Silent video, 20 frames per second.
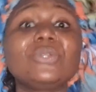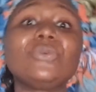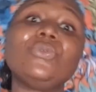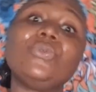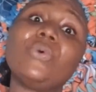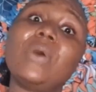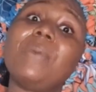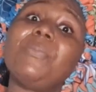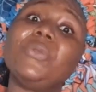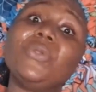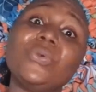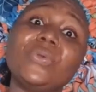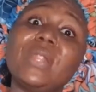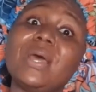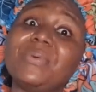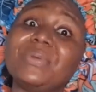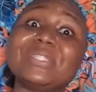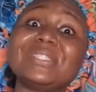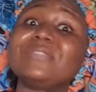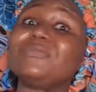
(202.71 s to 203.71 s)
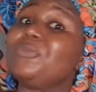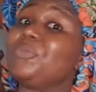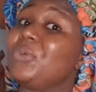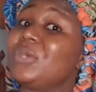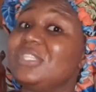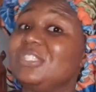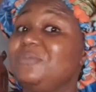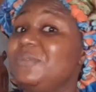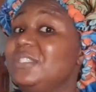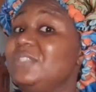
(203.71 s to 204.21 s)
the lower molecular weight is even more
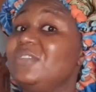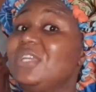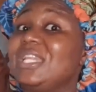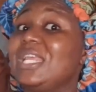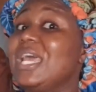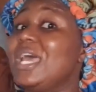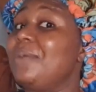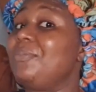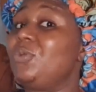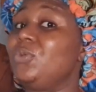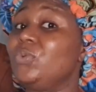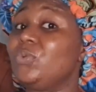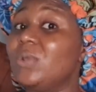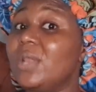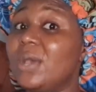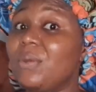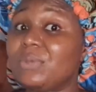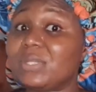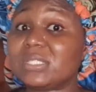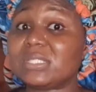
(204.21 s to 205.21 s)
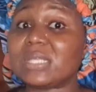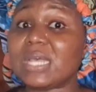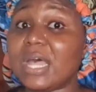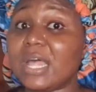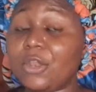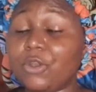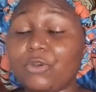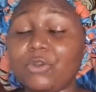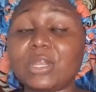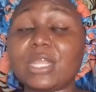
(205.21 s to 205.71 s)
expensive than the higher molecular weight
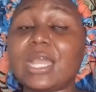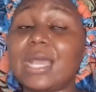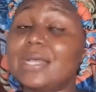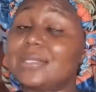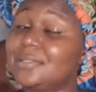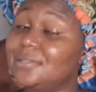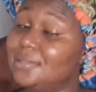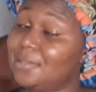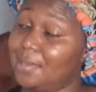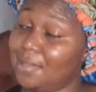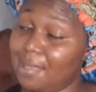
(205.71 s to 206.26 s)
hyaluronic acid.